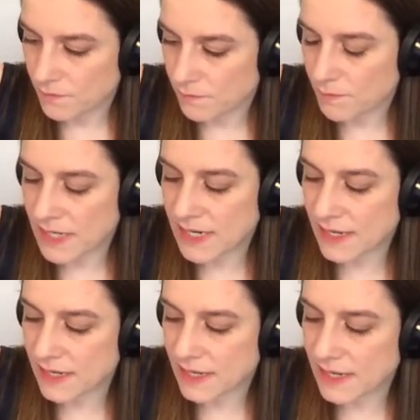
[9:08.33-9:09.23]

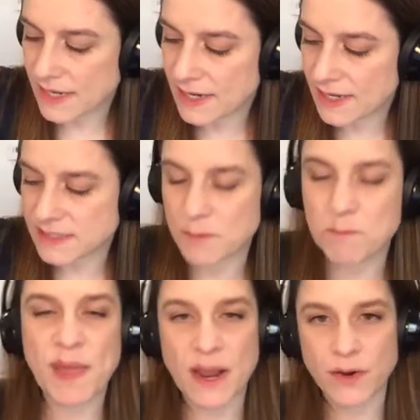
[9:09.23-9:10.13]
meaning it is a
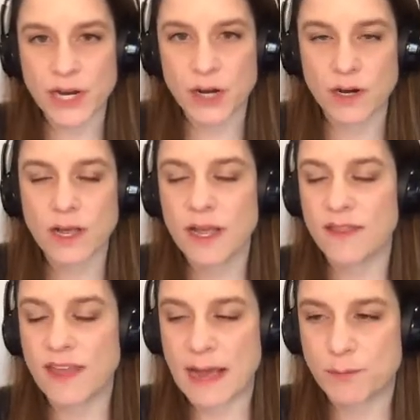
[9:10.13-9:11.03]
barrier
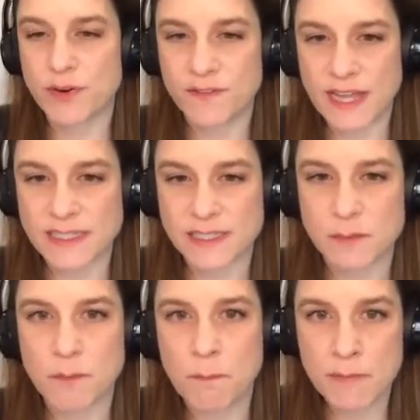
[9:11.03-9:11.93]
that prevents
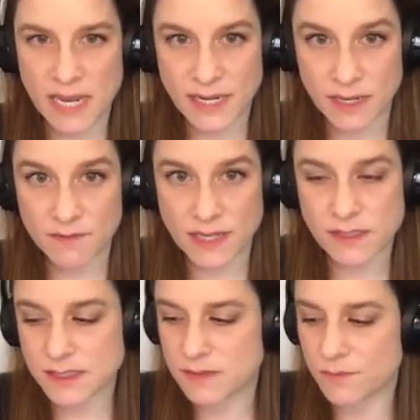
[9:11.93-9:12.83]
mating
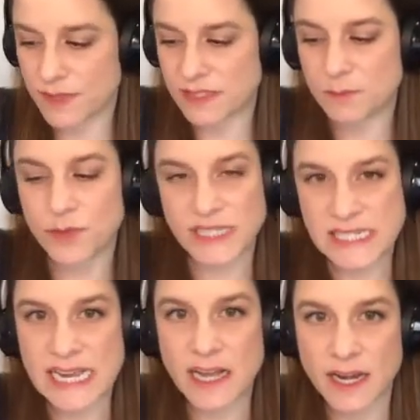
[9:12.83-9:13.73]
events. That's
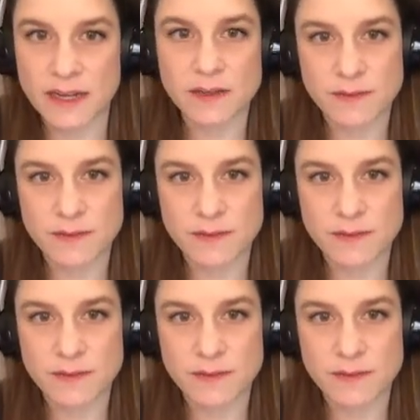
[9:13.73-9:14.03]
prezygotic.